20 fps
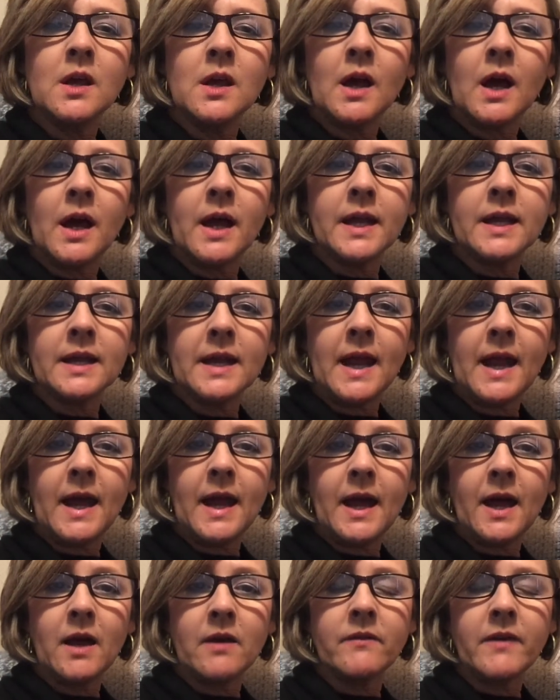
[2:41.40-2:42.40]
I could
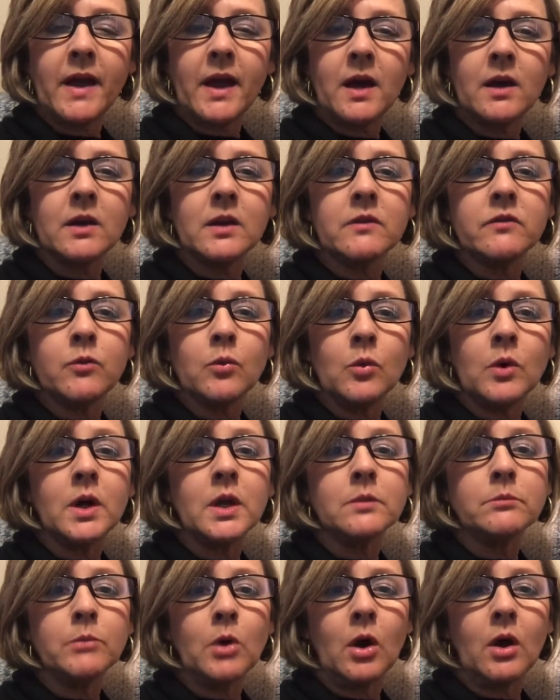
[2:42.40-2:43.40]
have out of
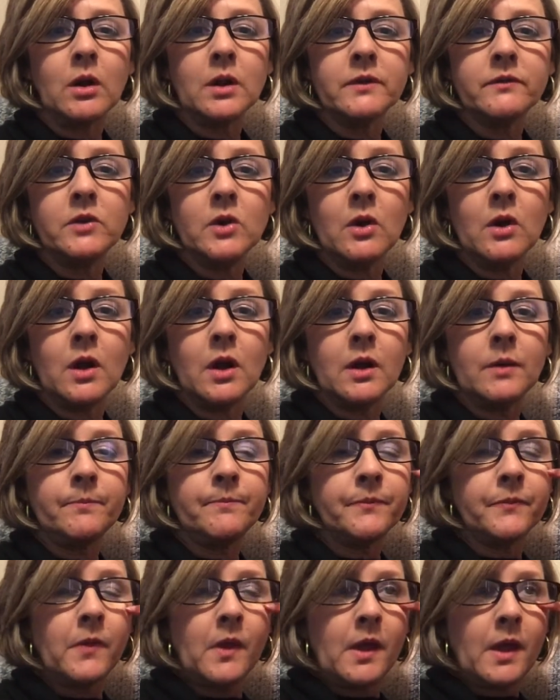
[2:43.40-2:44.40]
1 ball of yarn.